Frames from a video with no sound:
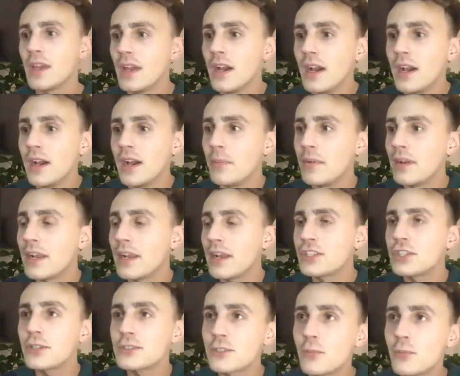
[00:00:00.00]
And I
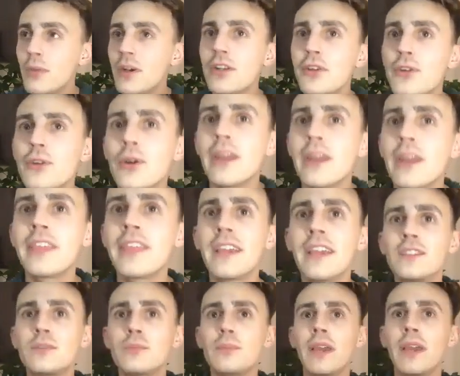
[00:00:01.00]
chose someone who I think
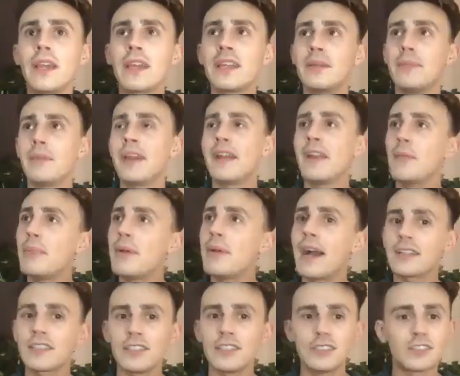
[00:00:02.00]
has made an
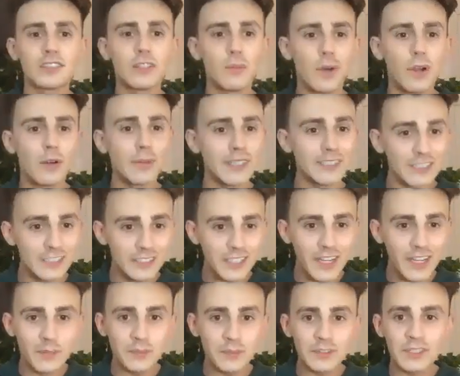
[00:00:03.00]
impact in somewhat recent
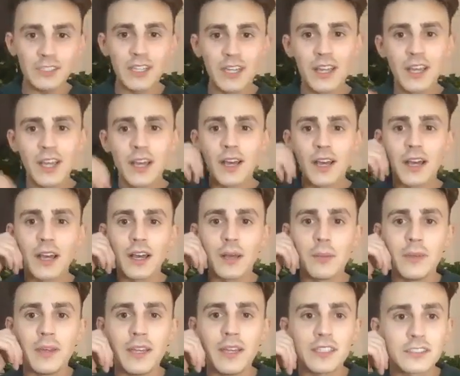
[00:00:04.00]
times.
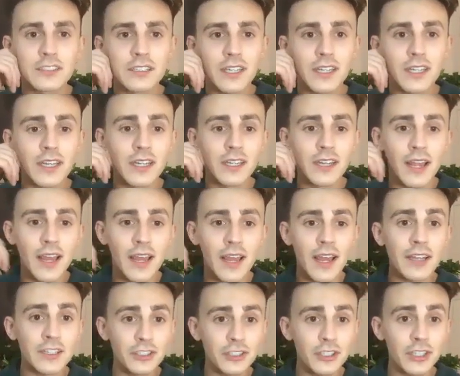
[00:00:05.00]
It's an
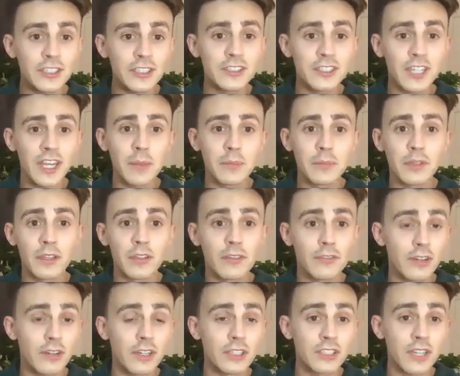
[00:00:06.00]
actress named
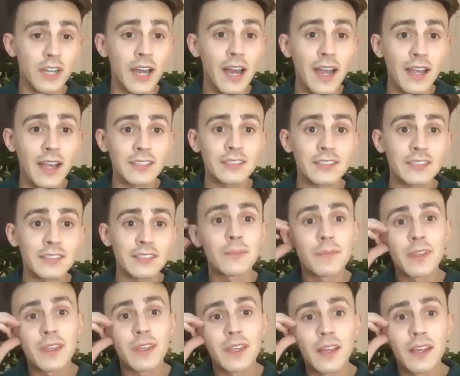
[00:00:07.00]
Laverne Cox,
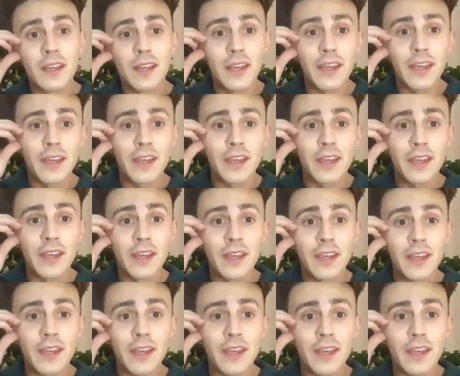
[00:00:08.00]
and
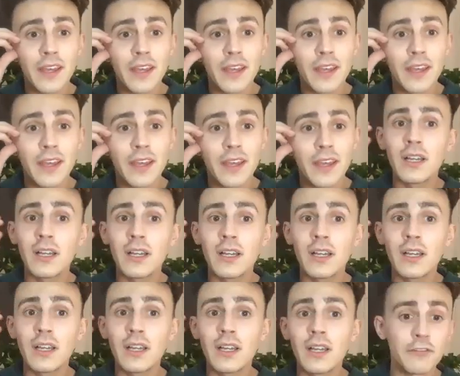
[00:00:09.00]
she
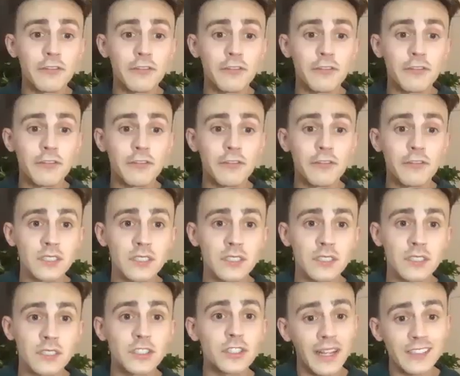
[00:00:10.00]
was the
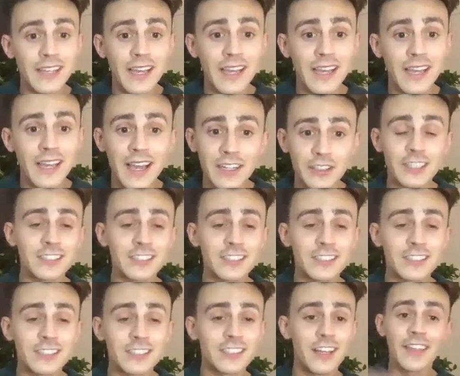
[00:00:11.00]
first trans
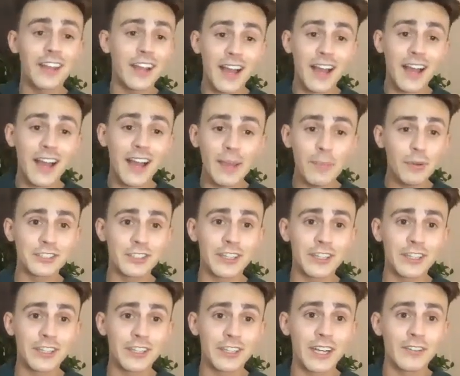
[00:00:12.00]
actress that I
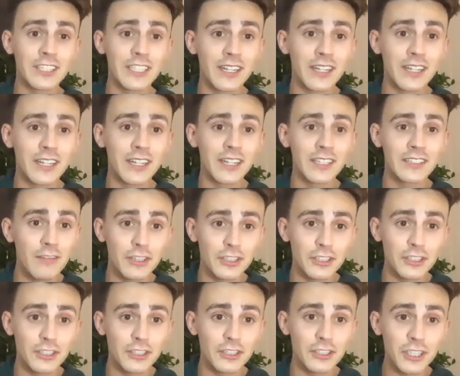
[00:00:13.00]
personally had ever seen on
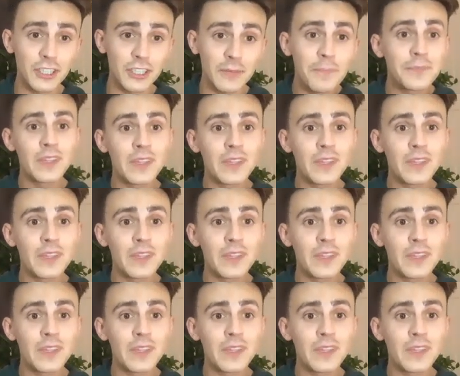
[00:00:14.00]
television.